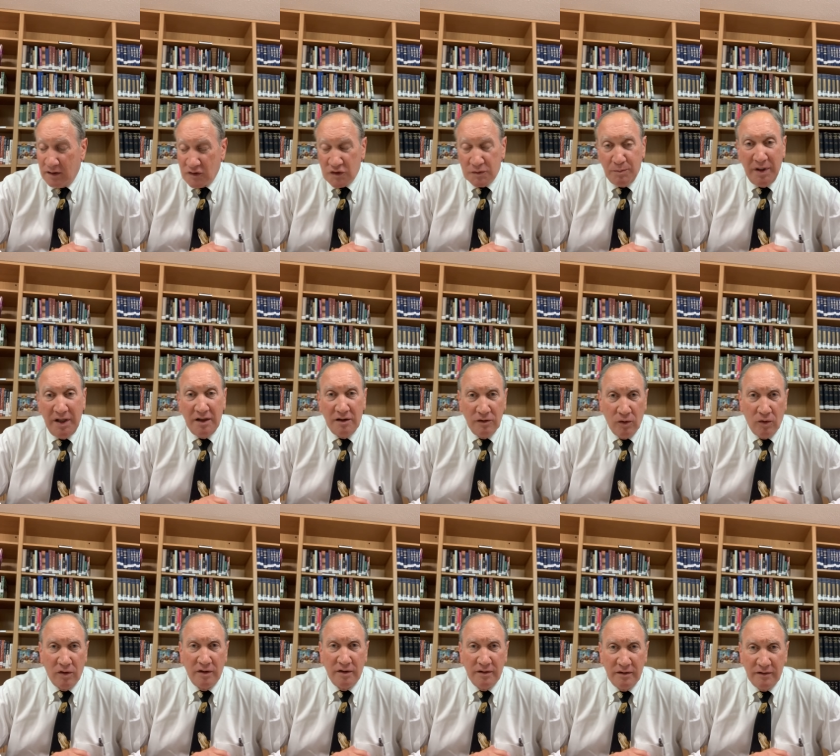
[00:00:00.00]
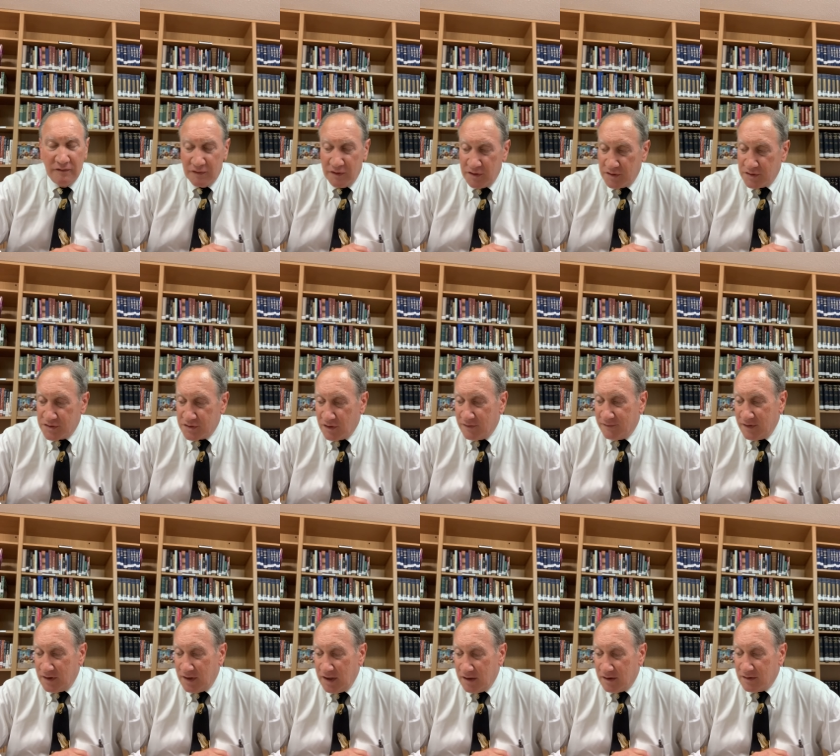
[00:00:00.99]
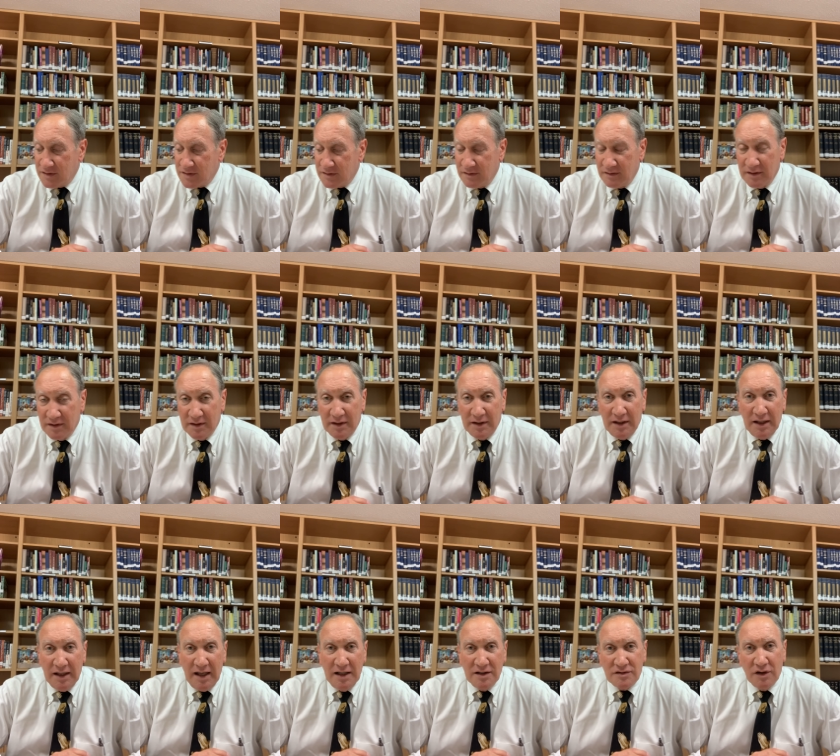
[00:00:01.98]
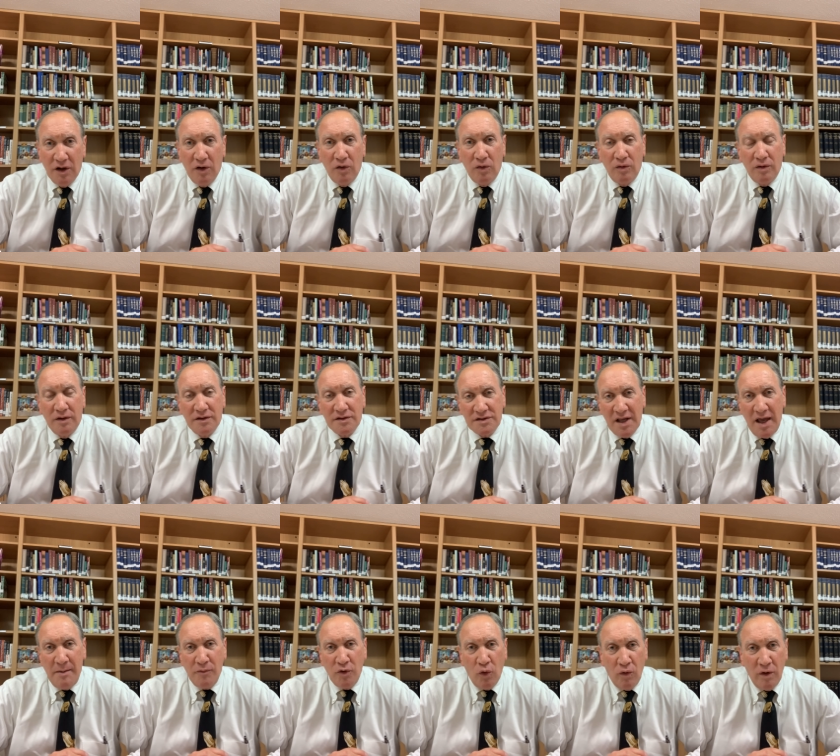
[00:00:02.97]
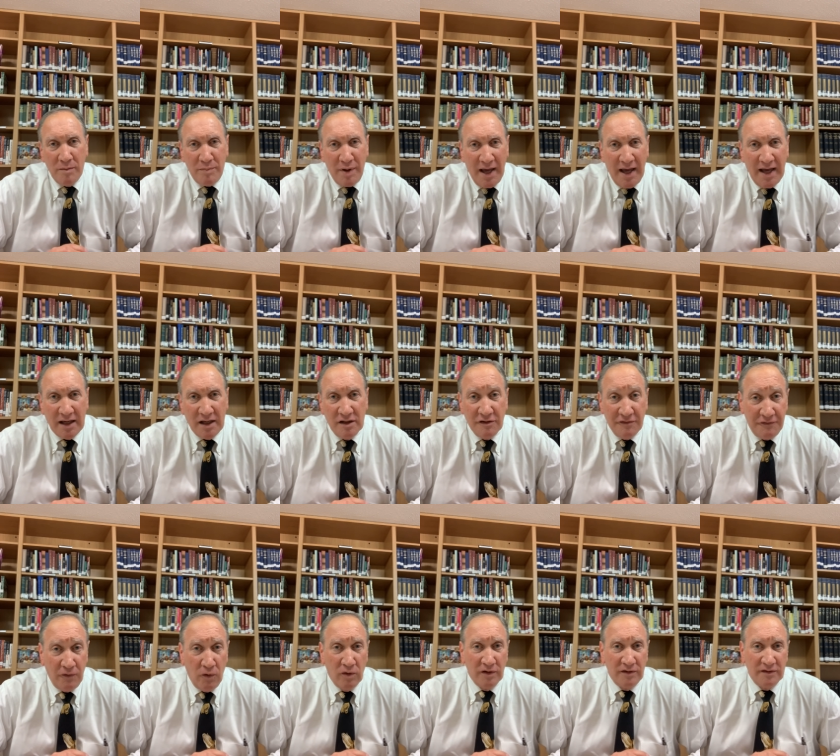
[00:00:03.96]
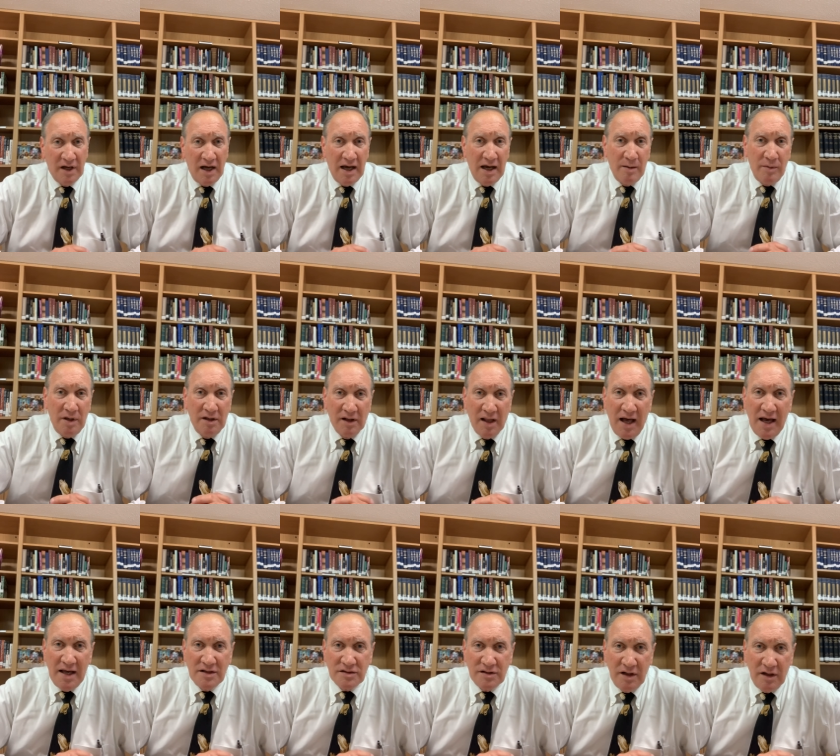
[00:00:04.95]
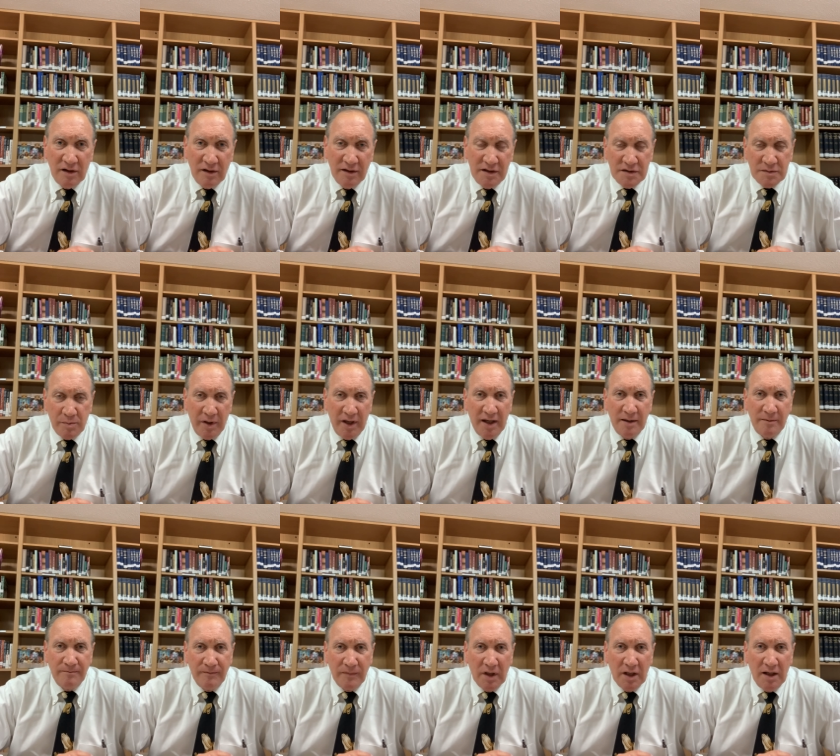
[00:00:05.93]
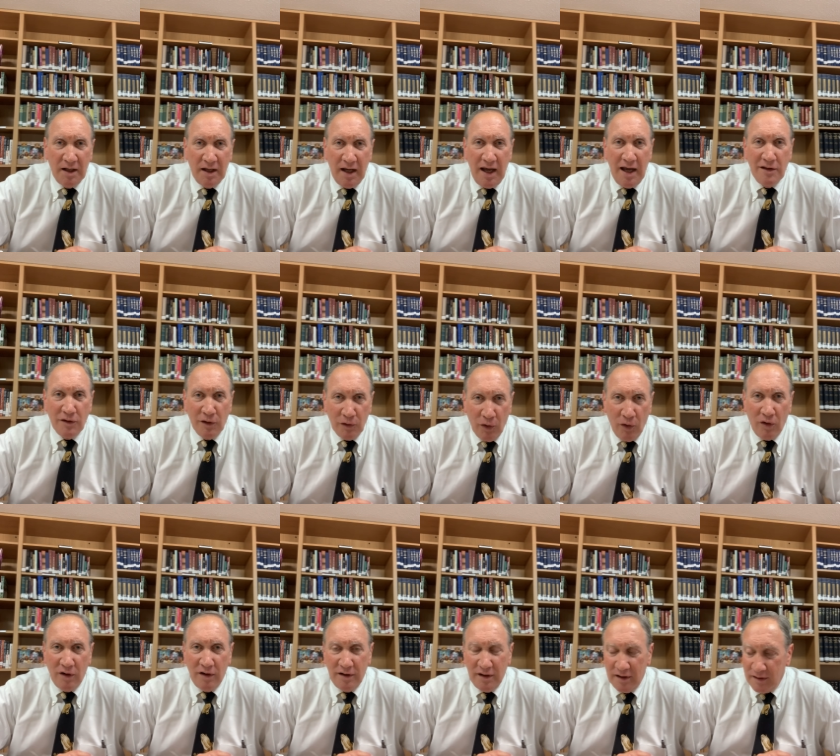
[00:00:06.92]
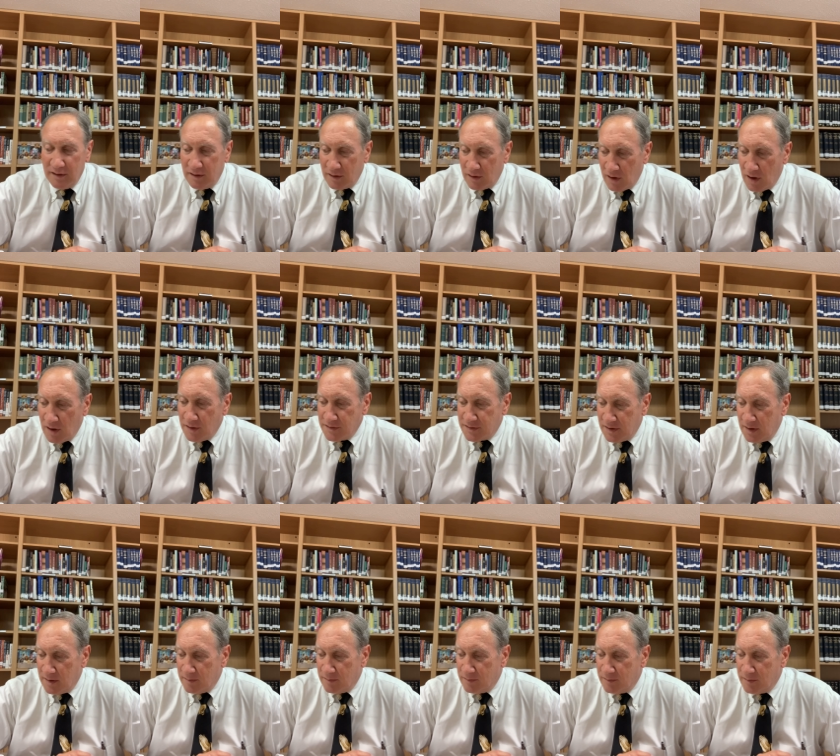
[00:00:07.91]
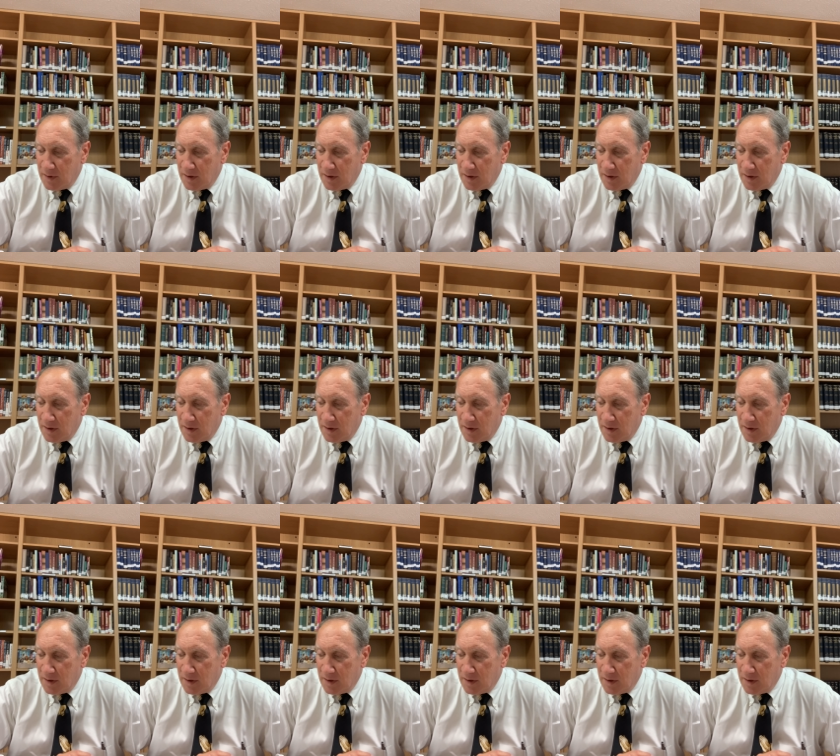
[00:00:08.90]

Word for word: Speak, Lord, for your servant hears. And so Samuel went back, and the fourth time he lies there on his bed, and the Lord calls him.